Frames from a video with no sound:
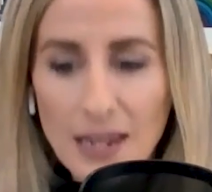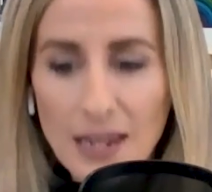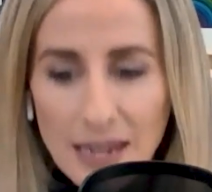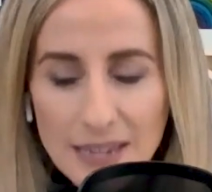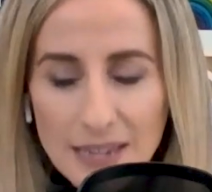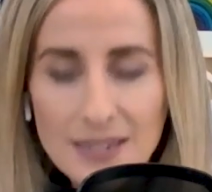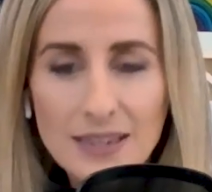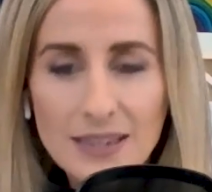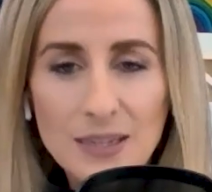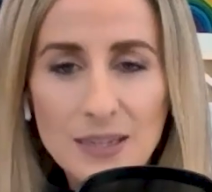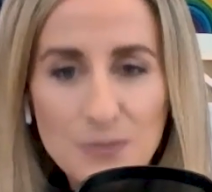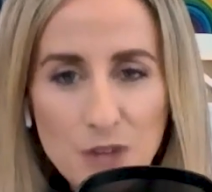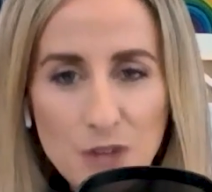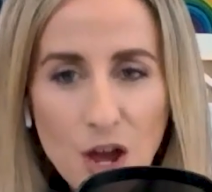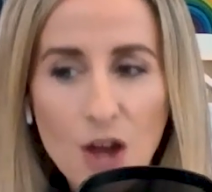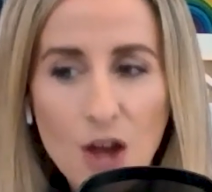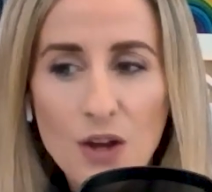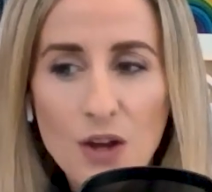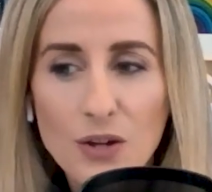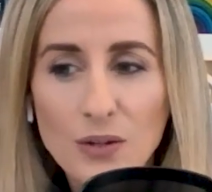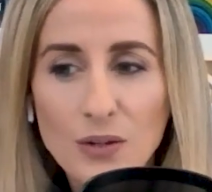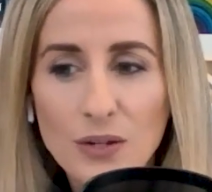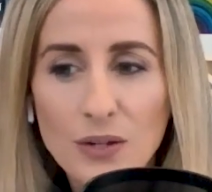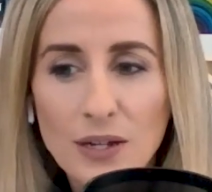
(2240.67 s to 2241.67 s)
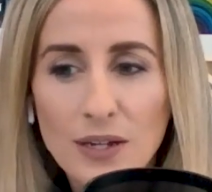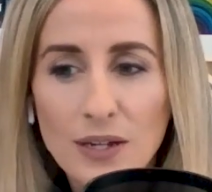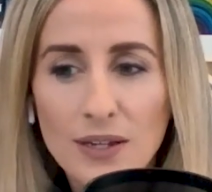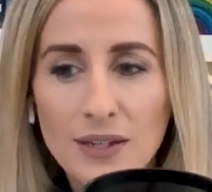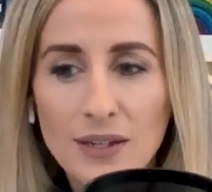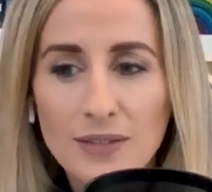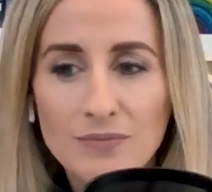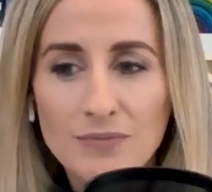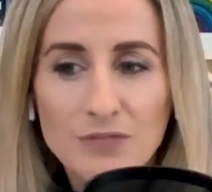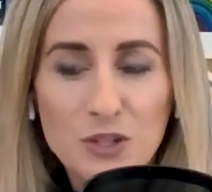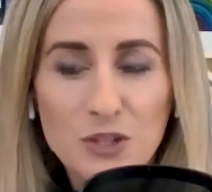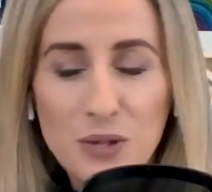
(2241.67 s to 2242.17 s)
letting them know
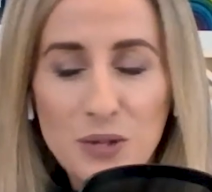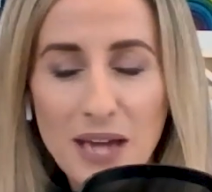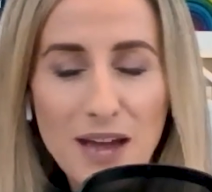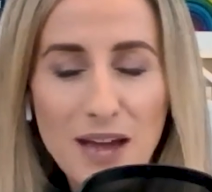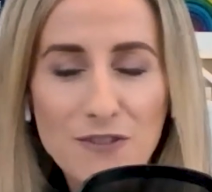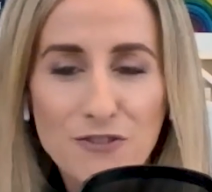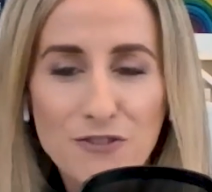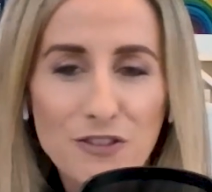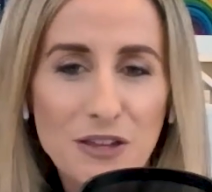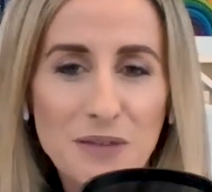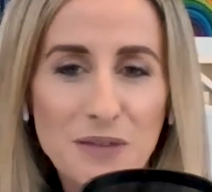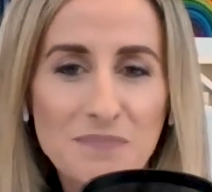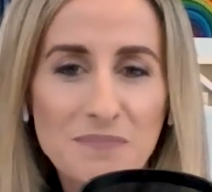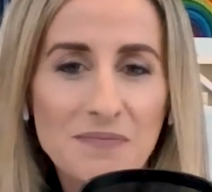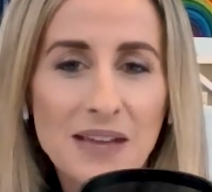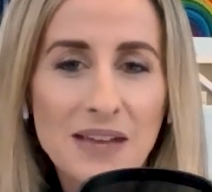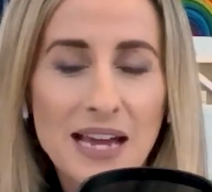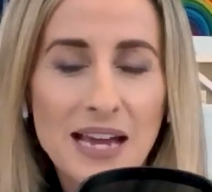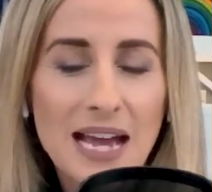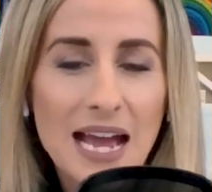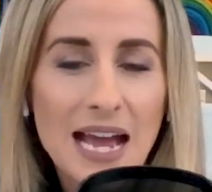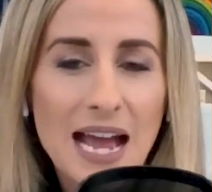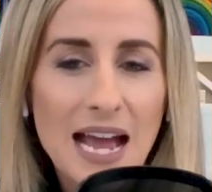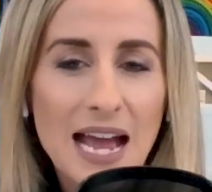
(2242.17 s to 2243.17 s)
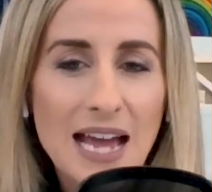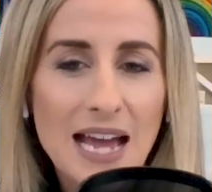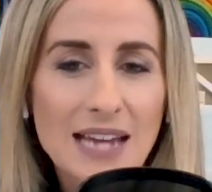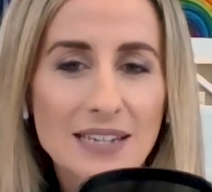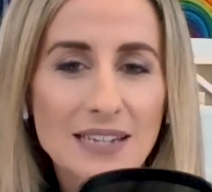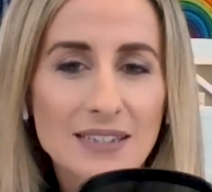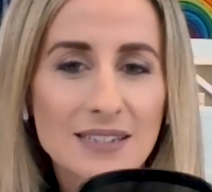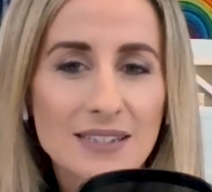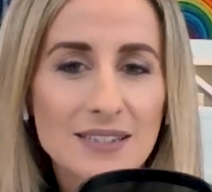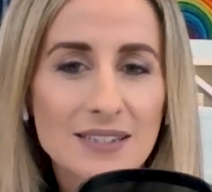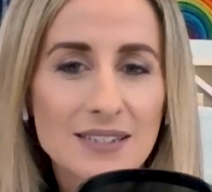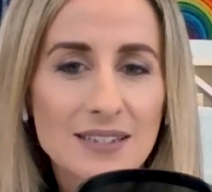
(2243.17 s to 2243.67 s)
you care for them
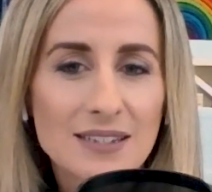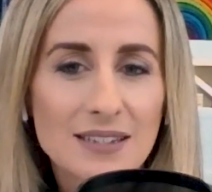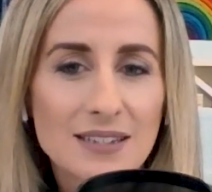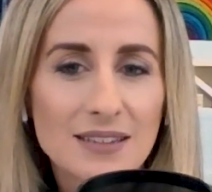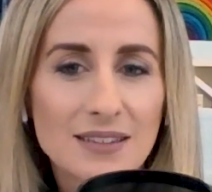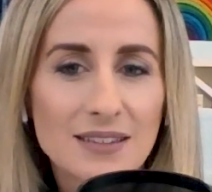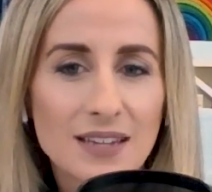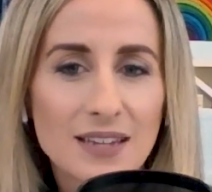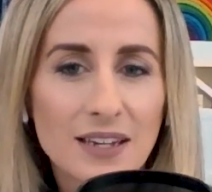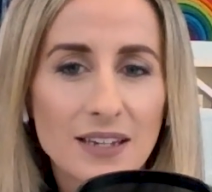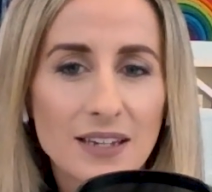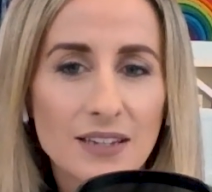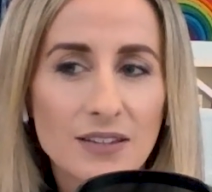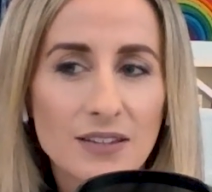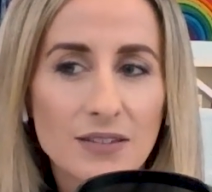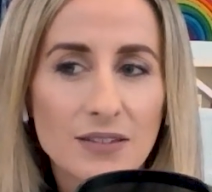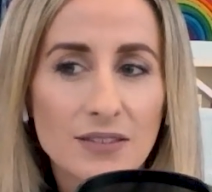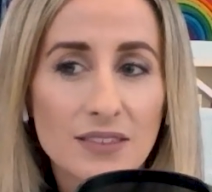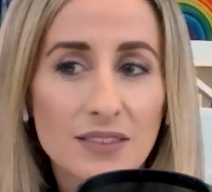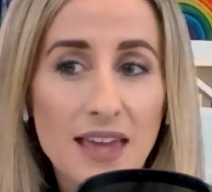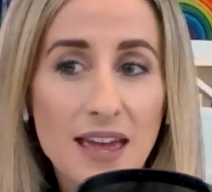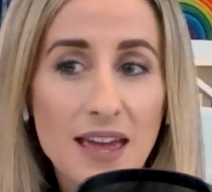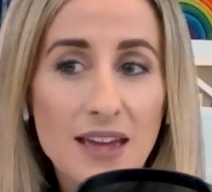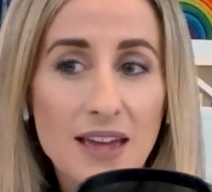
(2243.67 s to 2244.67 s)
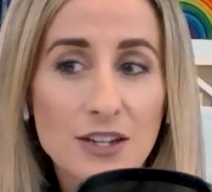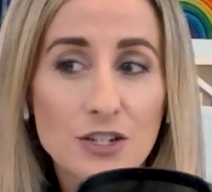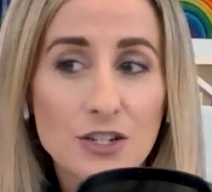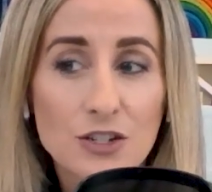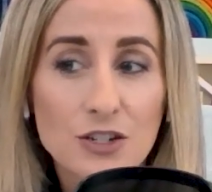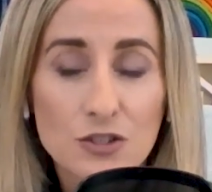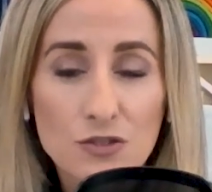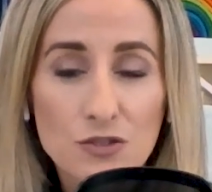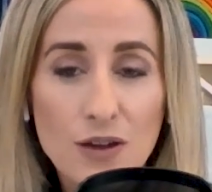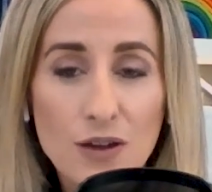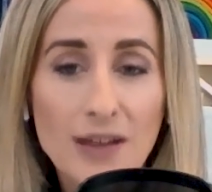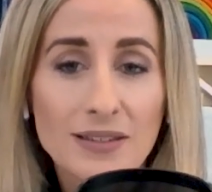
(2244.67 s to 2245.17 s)
and that their
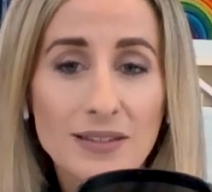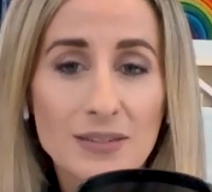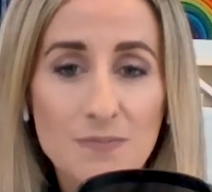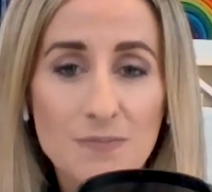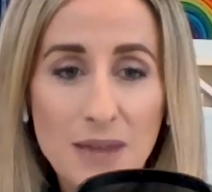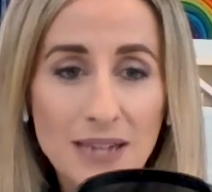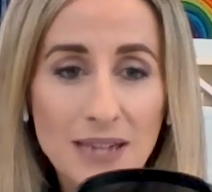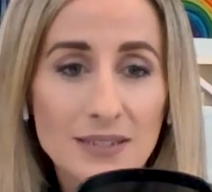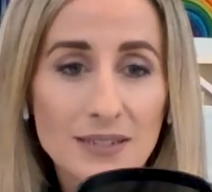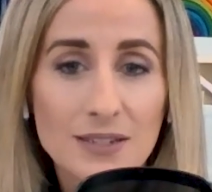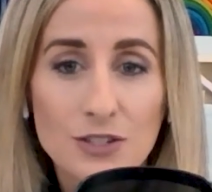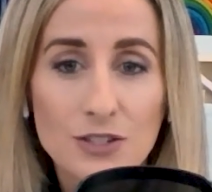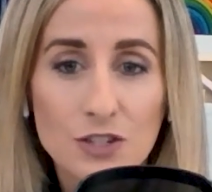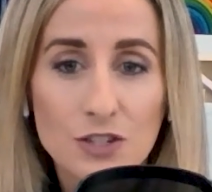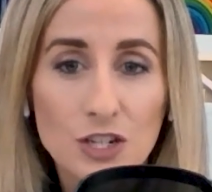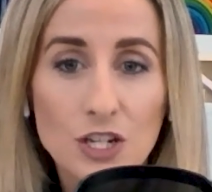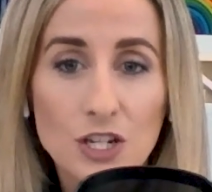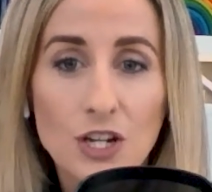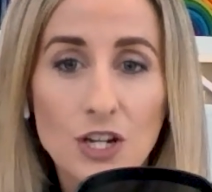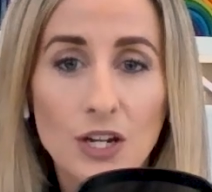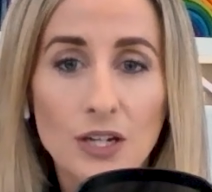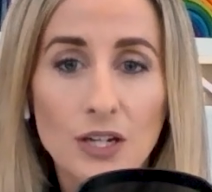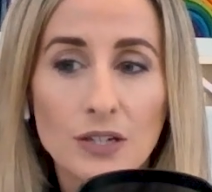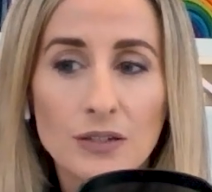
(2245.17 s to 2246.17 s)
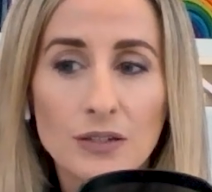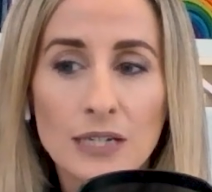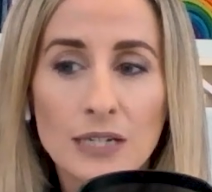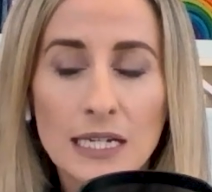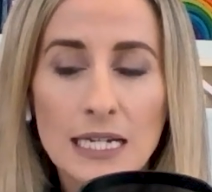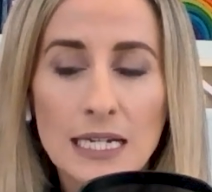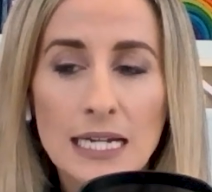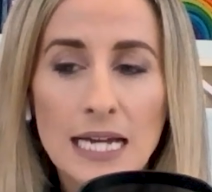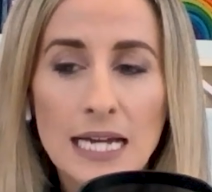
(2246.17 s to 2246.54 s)
distress matters to you